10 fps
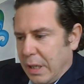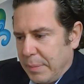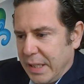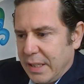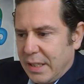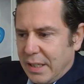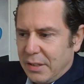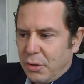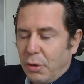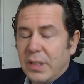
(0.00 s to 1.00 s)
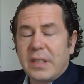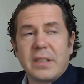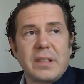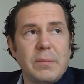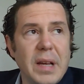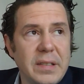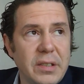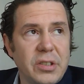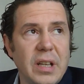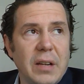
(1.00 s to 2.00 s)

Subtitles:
I mean, so this is the message